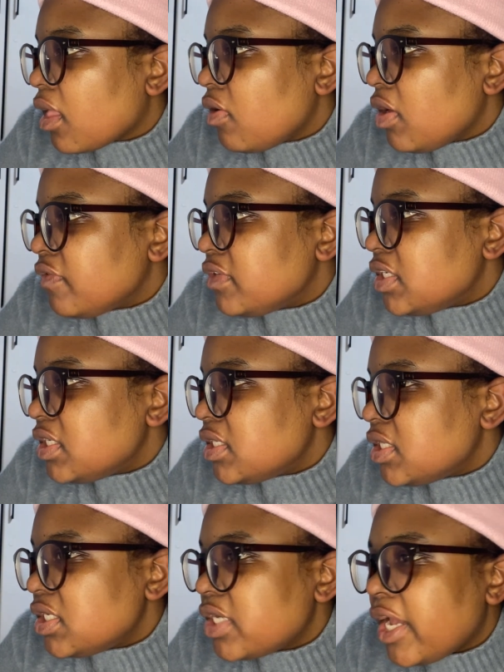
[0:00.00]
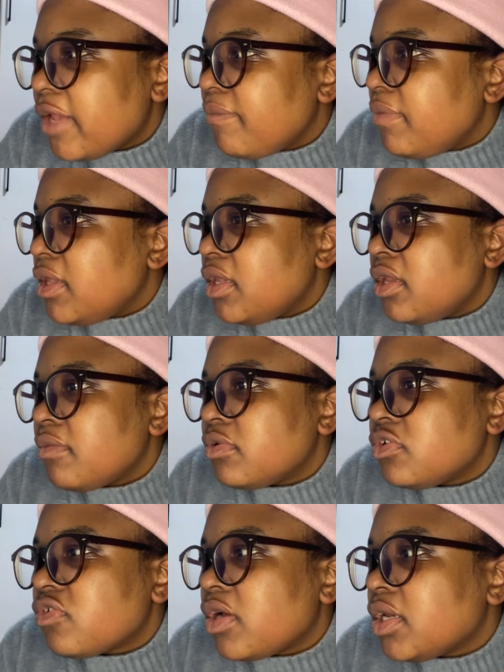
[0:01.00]
We have TCIB in
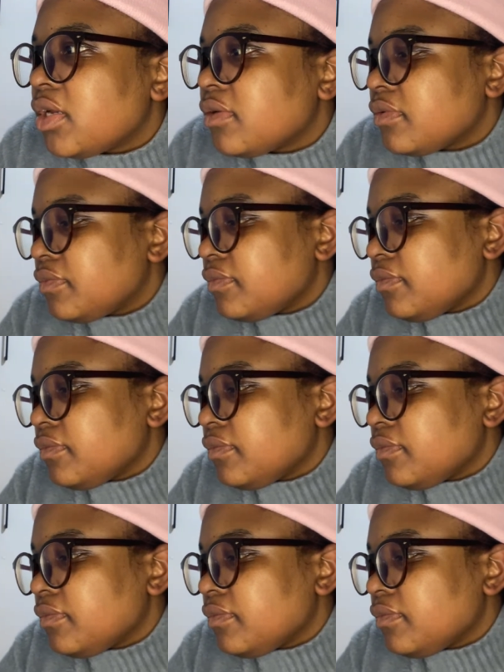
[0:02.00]
Botswana.